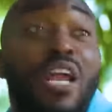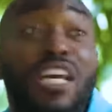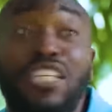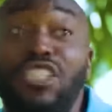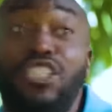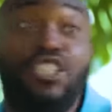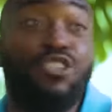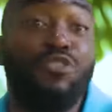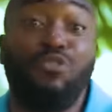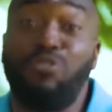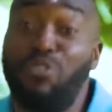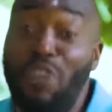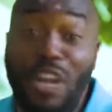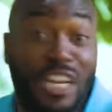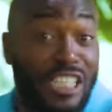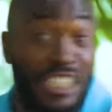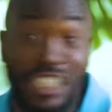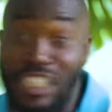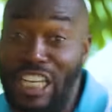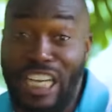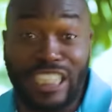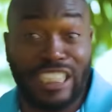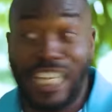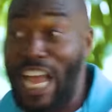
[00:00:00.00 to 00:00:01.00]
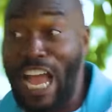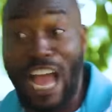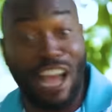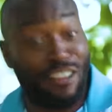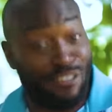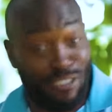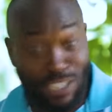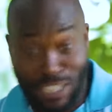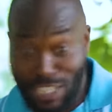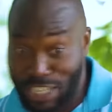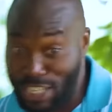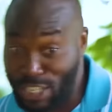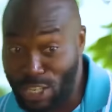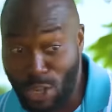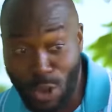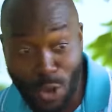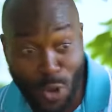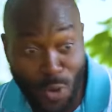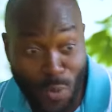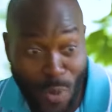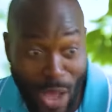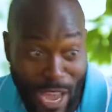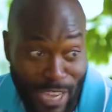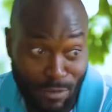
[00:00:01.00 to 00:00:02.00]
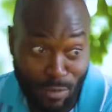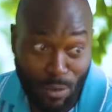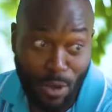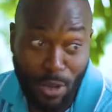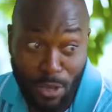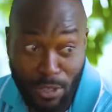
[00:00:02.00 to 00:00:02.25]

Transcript: best friend that I have in this whole wide